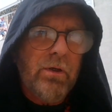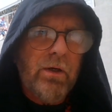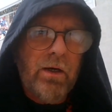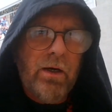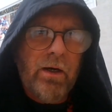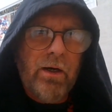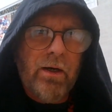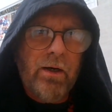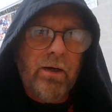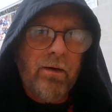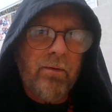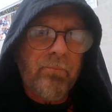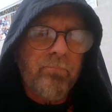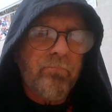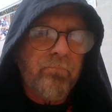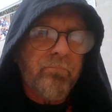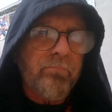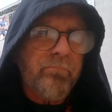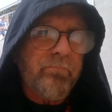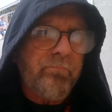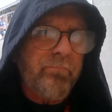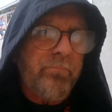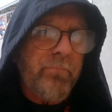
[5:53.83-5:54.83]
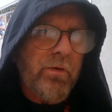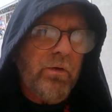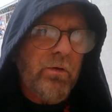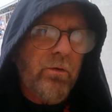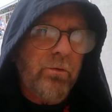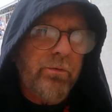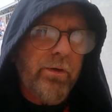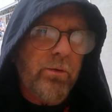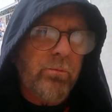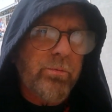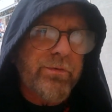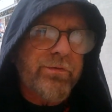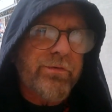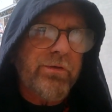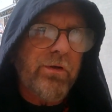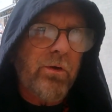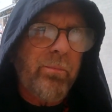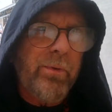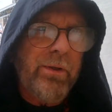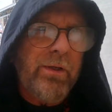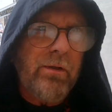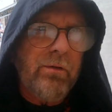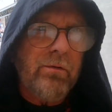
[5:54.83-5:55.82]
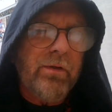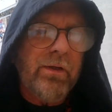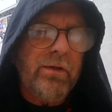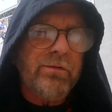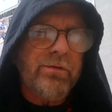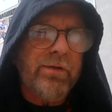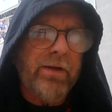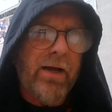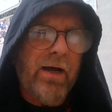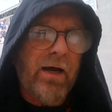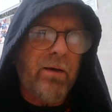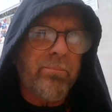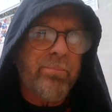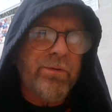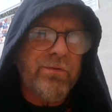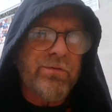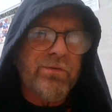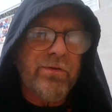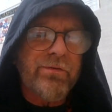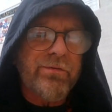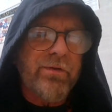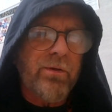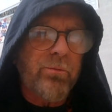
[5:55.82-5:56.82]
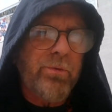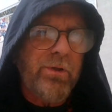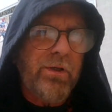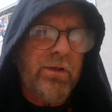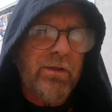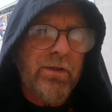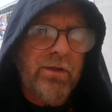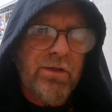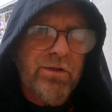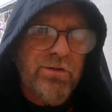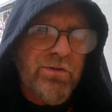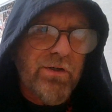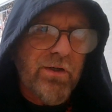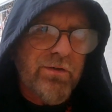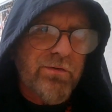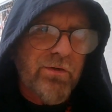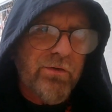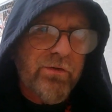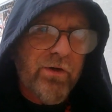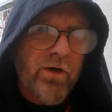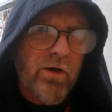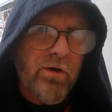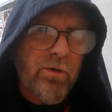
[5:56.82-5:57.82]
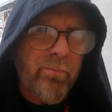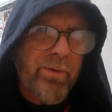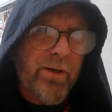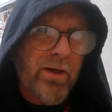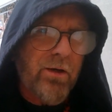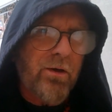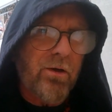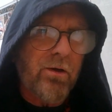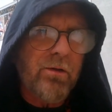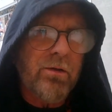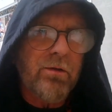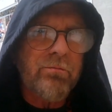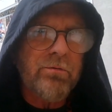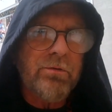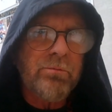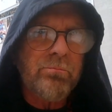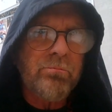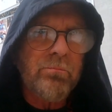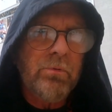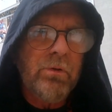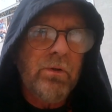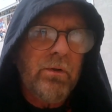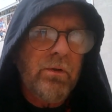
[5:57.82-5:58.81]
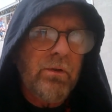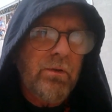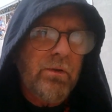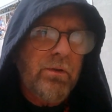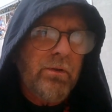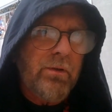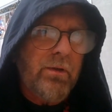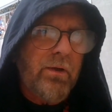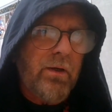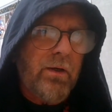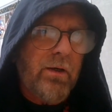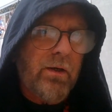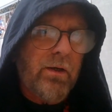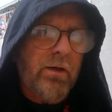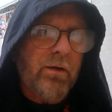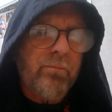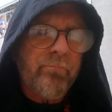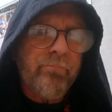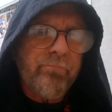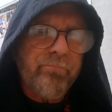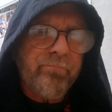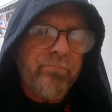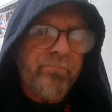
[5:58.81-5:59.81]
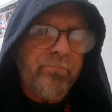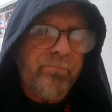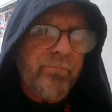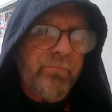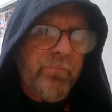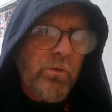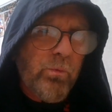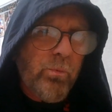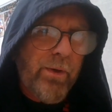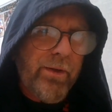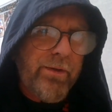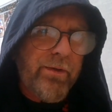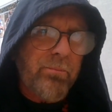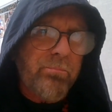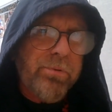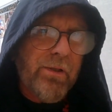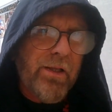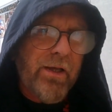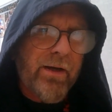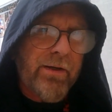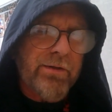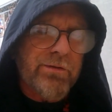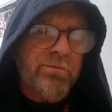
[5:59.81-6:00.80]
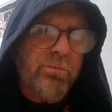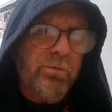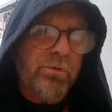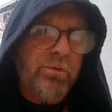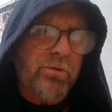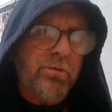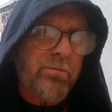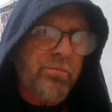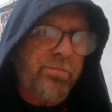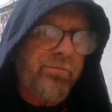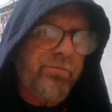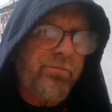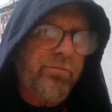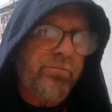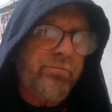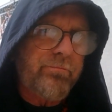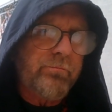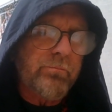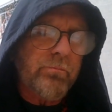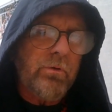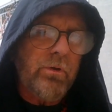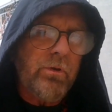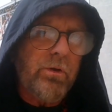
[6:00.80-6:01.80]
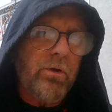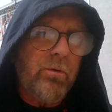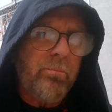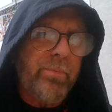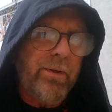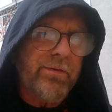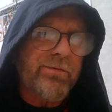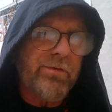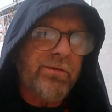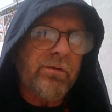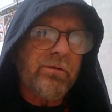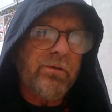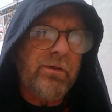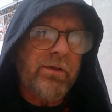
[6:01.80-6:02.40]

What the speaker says: Um, there was so many things that happened since then. We didn't get a chance to talk about all of them. Um, the way that blacks were, basically